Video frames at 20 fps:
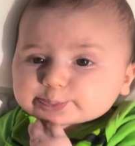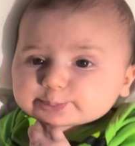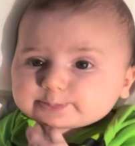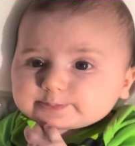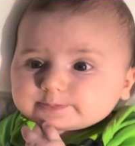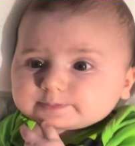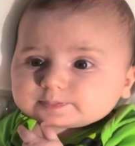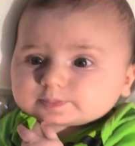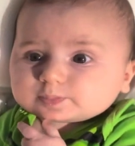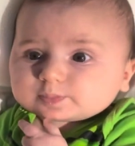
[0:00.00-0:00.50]

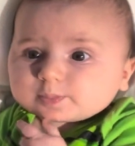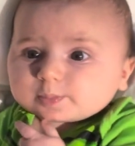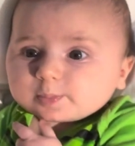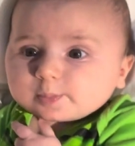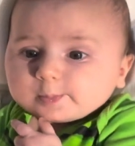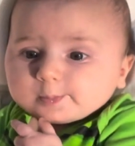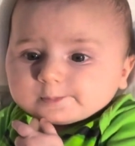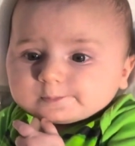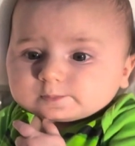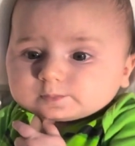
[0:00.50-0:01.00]
then it
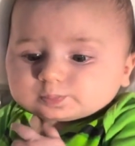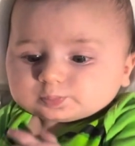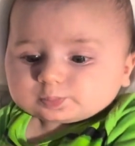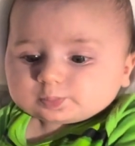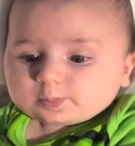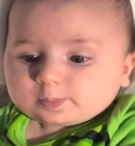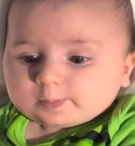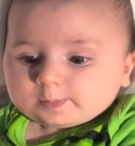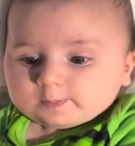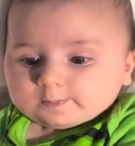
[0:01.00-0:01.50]
says the
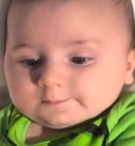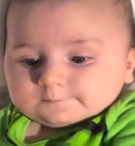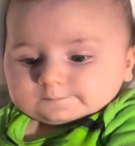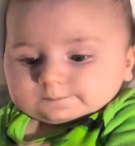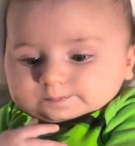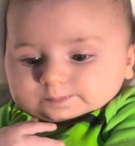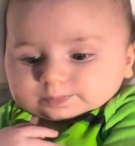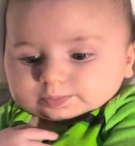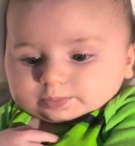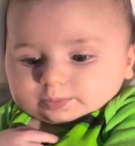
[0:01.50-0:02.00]

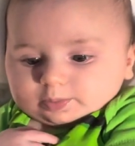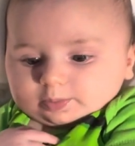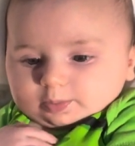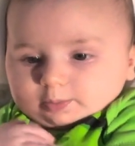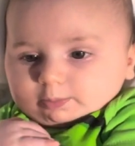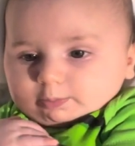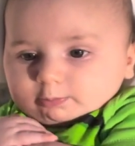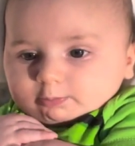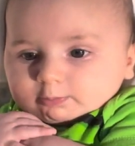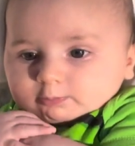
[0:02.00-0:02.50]
positioning
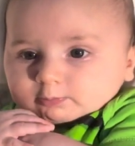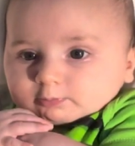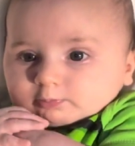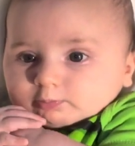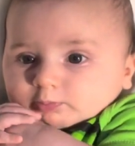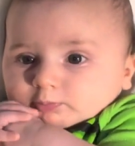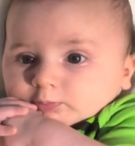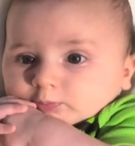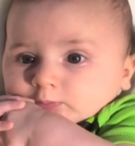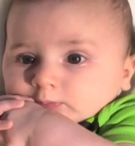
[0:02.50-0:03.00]

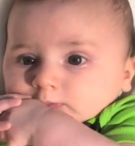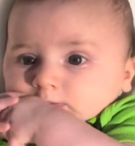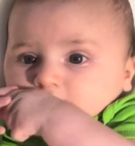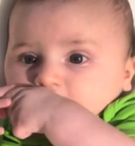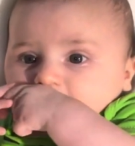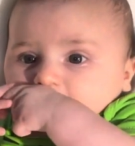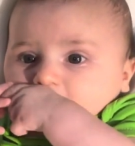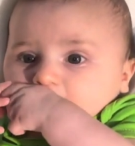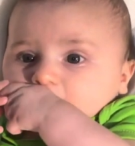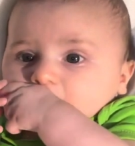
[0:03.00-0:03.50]
of the
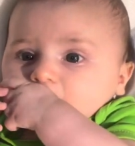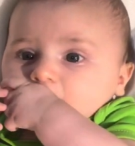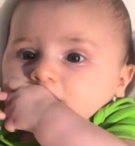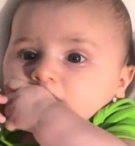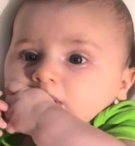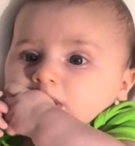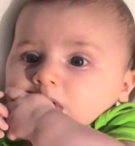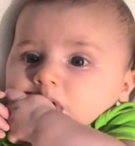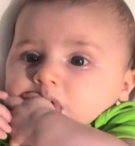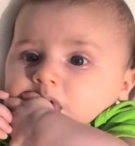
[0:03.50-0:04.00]
baby's
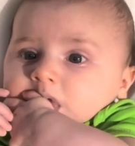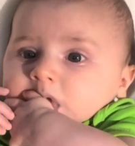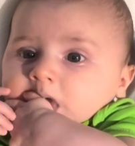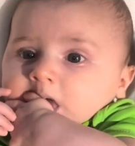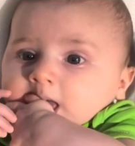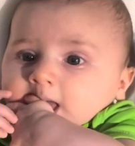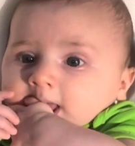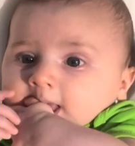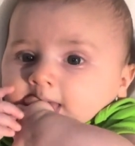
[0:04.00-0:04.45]
head